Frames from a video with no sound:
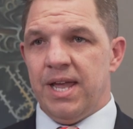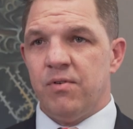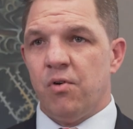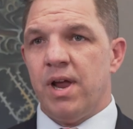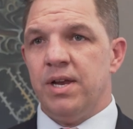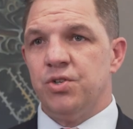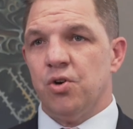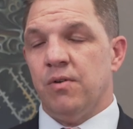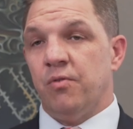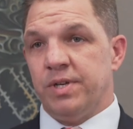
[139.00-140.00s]
have a range
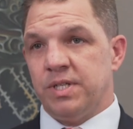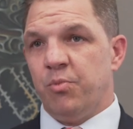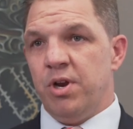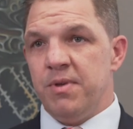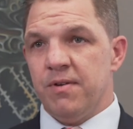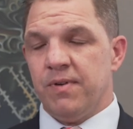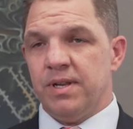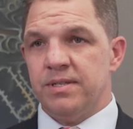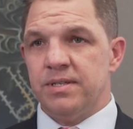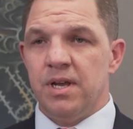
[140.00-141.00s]
of risk premium
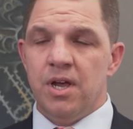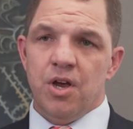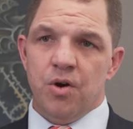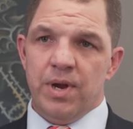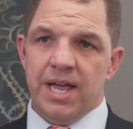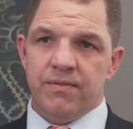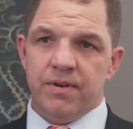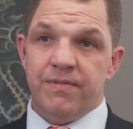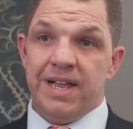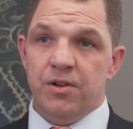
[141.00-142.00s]
funds. We have
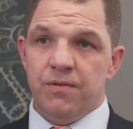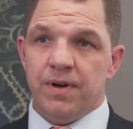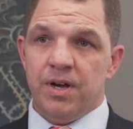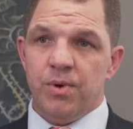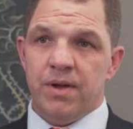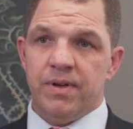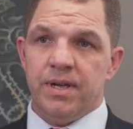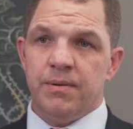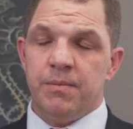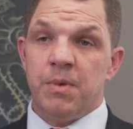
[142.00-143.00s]
a value fund, we have
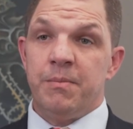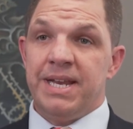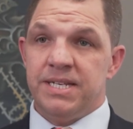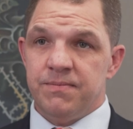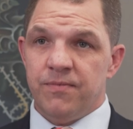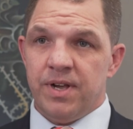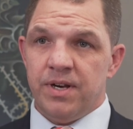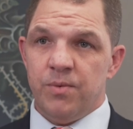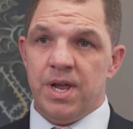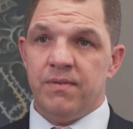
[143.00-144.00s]
a momentum
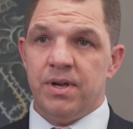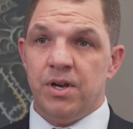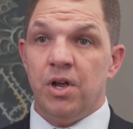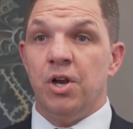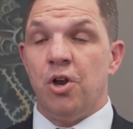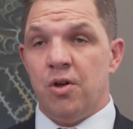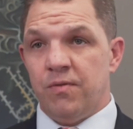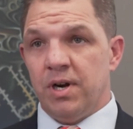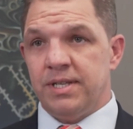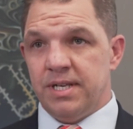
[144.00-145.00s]
fund, and we have a low
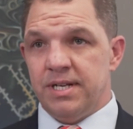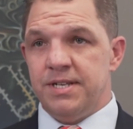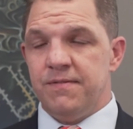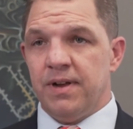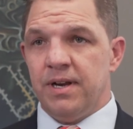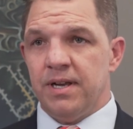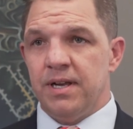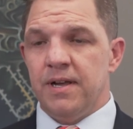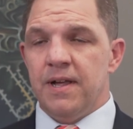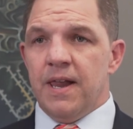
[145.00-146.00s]
volatility fund.
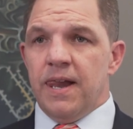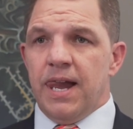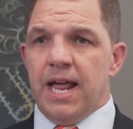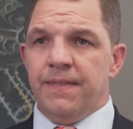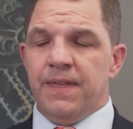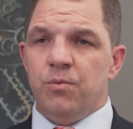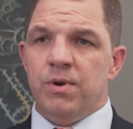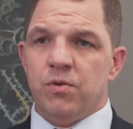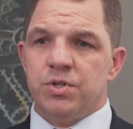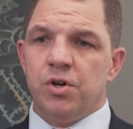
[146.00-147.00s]
And then
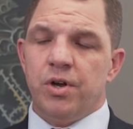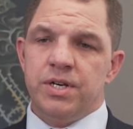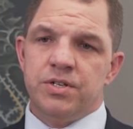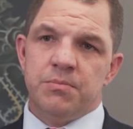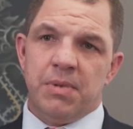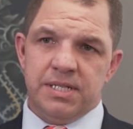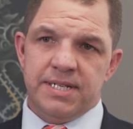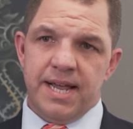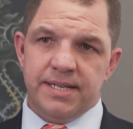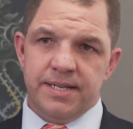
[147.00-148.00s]
we've also got into the
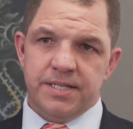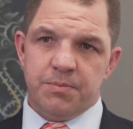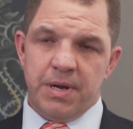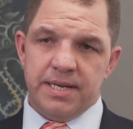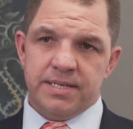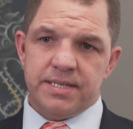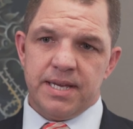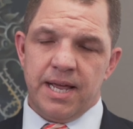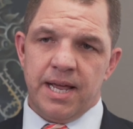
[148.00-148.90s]
multi-asset space,